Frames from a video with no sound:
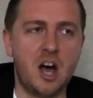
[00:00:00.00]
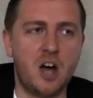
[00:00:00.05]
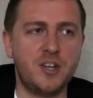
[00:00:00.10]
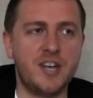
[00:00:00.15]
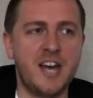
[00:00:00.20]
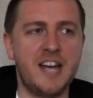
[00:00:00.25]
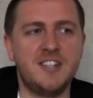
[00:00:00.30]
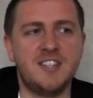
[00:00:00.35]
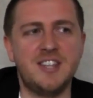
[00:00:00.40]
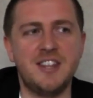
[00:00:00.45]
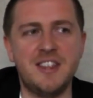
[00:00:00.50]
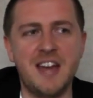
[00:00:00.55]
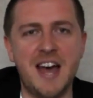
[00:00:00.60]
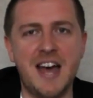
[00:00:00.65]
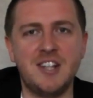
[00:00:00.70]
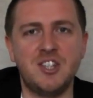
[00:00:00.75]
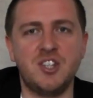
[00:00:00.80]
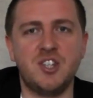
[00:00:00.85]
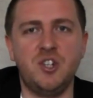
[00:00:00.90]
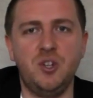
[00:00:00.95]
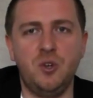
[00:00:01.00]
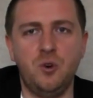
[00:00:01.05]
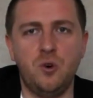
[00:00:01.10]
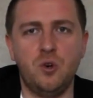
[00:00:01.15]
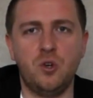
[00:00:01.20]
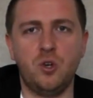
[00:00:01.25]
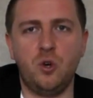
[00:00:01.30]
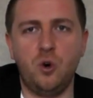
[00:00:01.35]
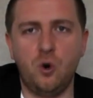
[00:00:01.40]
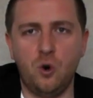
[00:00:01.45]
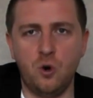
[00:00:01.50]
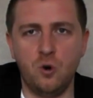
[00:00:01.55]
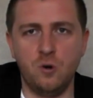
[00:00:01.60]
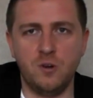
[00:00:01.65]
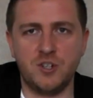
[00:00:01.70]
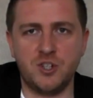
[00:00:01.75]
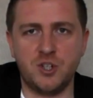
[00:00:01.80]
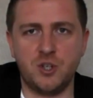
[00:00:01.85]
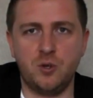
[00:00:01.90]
okay, so that's your chorus